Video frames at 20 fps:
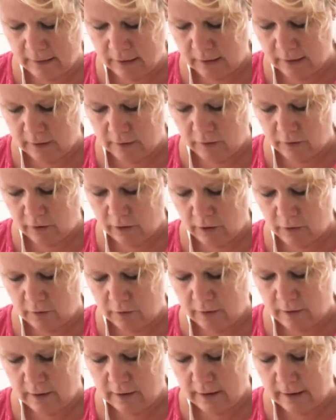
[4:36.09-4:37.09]
and so
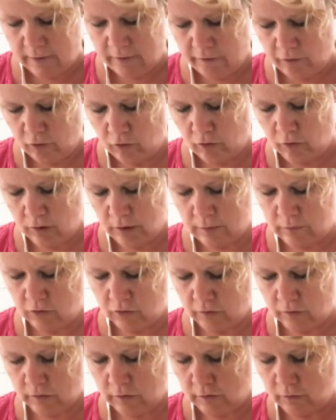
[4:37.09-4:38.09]
therefore I'm
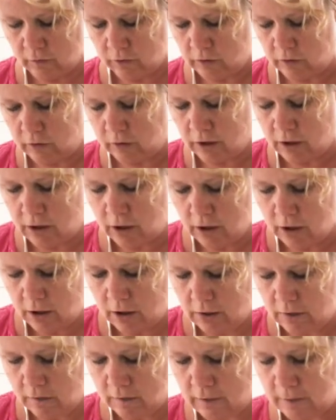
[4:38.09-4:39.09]
just going to
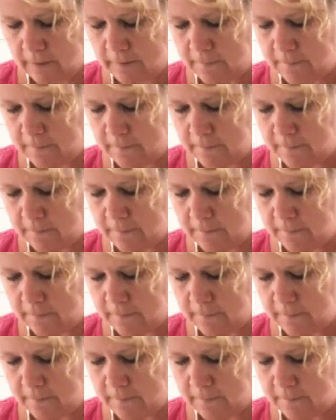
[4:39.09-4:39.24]
cut